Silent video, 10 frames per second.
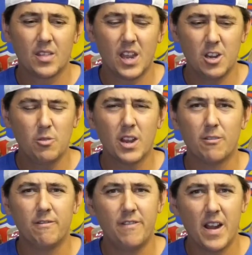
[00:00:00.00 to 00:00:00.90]
then you get
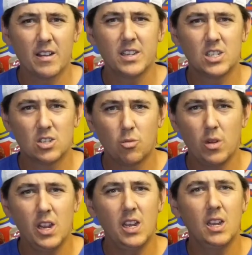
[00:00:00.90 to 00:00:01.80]
a very
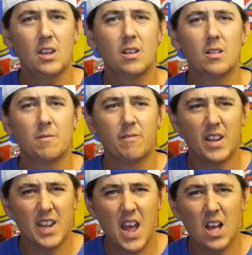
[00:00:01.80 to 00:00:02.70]
sweet
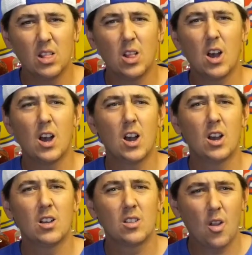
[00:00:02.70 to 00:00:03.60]

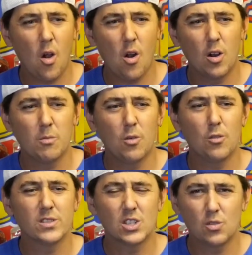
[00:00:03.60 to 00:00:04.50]
vanilla,
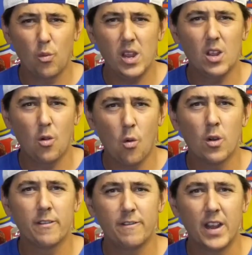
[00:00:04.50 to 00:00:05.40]
caramel, sweet
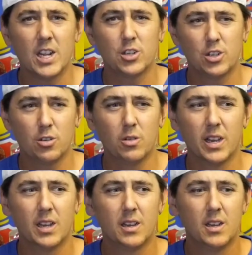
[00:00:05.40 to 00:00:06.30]
corn finish to
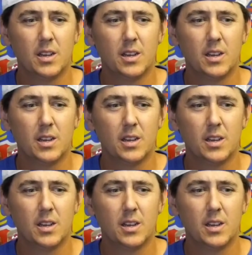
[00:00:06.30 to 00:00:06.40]
it,